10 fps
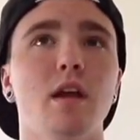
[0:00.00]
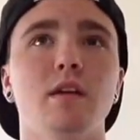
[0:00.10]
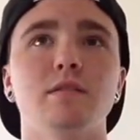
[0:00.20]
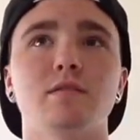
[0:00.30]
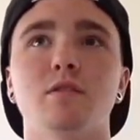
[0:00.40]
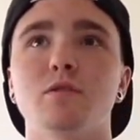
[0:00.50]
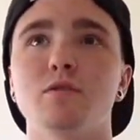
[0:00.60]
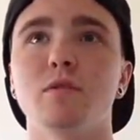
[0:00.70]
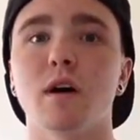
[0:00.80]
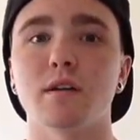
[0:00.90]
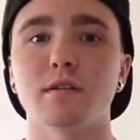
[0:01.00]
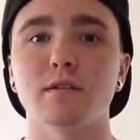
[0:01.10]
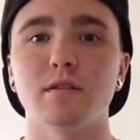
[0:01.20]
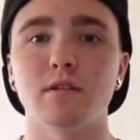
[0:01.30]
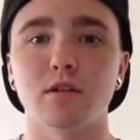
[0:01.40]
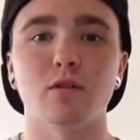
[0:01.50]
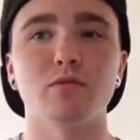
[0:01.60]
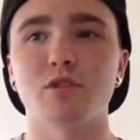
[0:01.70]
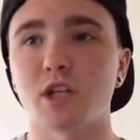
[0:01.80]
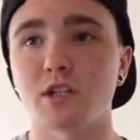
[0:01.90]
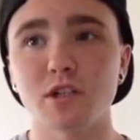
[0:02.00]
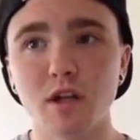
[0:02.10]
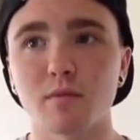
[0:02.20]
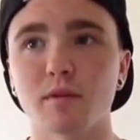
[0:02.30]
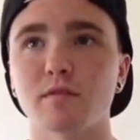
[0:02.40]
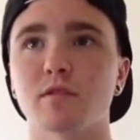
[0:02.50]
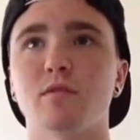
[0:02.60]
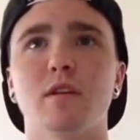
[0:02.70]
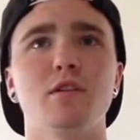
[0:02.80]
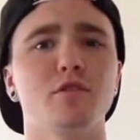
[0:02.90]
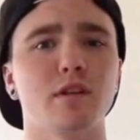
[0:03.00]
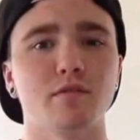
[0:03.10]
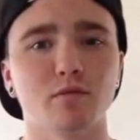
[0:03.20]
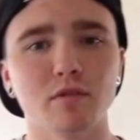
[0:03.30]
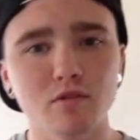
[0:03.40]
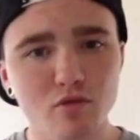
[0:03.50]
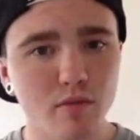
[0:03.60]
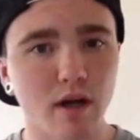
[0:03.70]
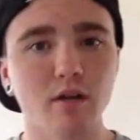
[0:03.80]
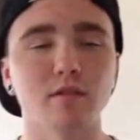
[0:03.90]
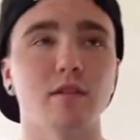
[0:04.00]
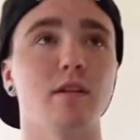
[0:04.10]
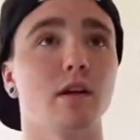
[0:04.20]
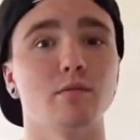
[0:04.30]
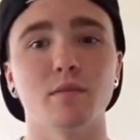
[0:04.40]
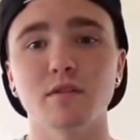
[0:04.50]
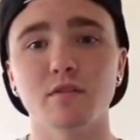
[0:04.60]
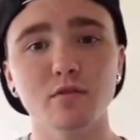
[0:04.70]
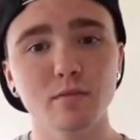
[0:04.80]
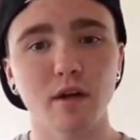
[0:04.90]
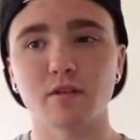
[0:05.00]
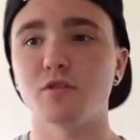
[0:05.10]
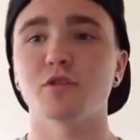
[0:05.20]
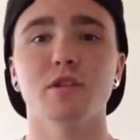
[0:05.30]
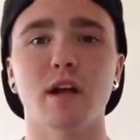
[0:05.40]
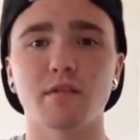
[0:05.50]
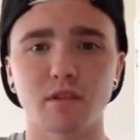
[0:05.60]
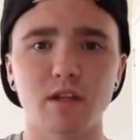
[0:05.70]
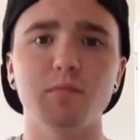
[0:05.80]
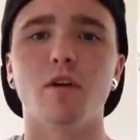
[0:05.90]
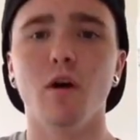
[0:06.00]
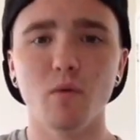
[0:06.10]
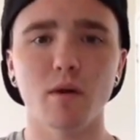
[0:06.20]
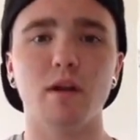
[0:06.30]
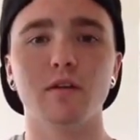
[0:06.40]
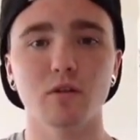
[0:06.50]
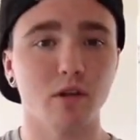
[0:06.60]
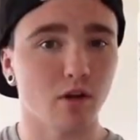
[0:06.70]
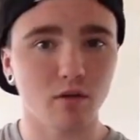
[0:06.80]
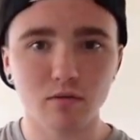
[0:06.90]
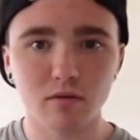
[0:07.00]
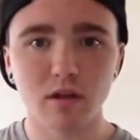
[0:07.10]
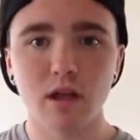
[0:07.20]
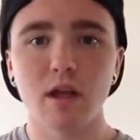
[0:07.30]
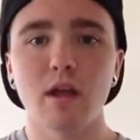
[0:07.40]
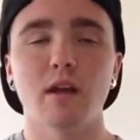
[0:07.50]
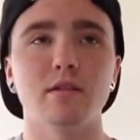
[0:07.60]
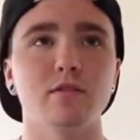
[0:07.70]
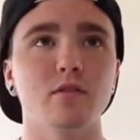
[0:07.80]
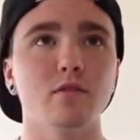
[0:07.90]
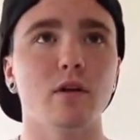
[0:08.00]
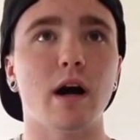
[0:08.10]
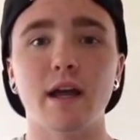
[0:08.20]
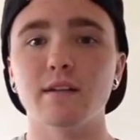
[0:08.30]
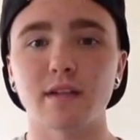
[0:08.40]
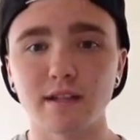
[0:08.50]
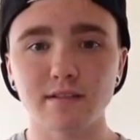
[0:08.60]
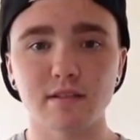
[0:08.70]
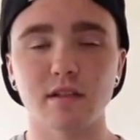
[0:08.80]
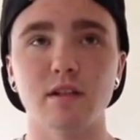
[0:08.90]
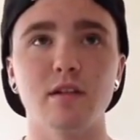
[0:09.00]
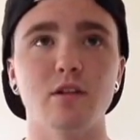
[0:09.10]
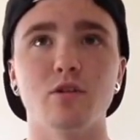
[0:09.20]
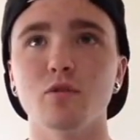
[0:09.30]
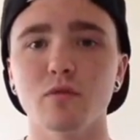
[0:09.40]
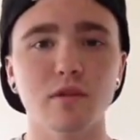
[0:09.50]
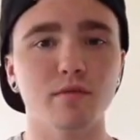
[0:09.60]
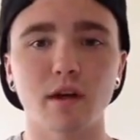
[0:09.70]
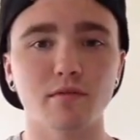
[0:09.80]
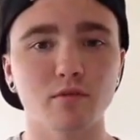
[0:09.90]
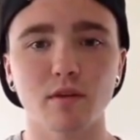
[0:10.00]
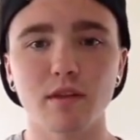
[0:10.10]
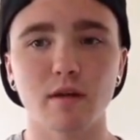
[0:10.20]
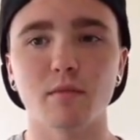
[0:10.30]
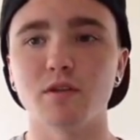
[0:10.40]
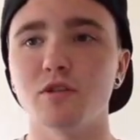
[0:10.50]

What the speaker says: And so you gotta, change it up. And so then you're gonna have to run 2 miles, and then a couple months, 3 miles, and you're just gonna have to keep going, and, And so high intensity, you don't even have to run that much.